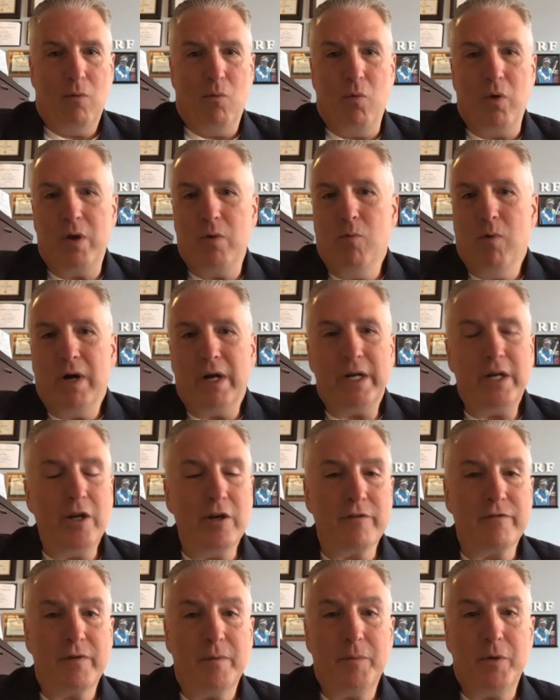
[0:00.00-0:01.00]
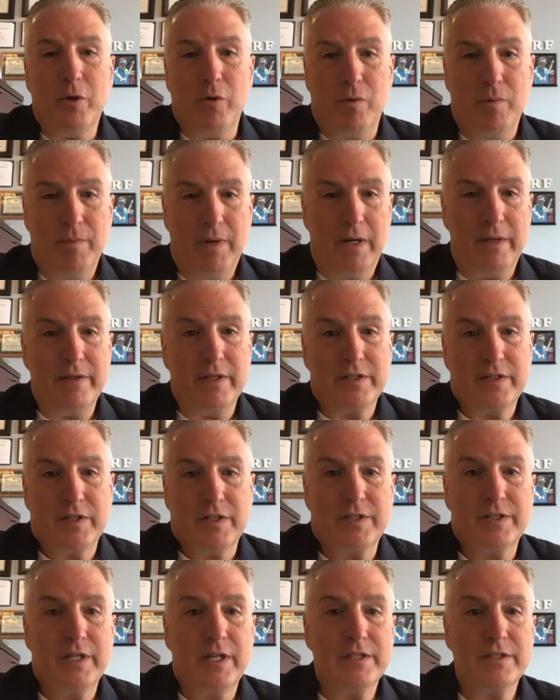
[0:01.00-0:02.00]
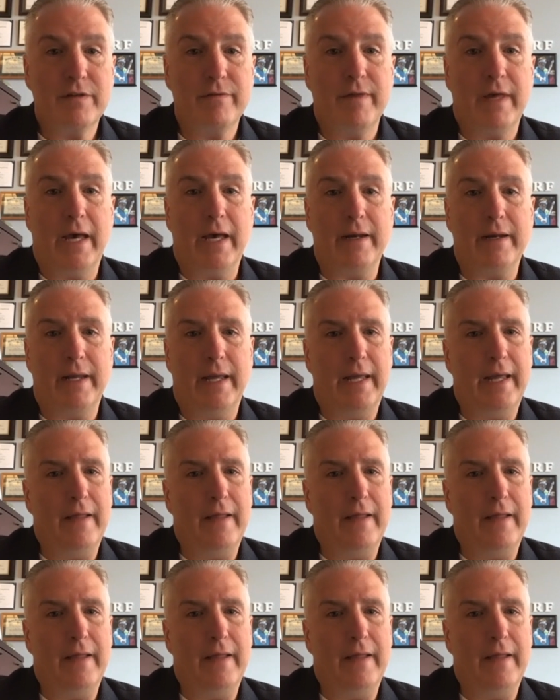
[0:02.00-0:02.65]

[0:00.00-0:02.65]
We want to hear from you on the success of that.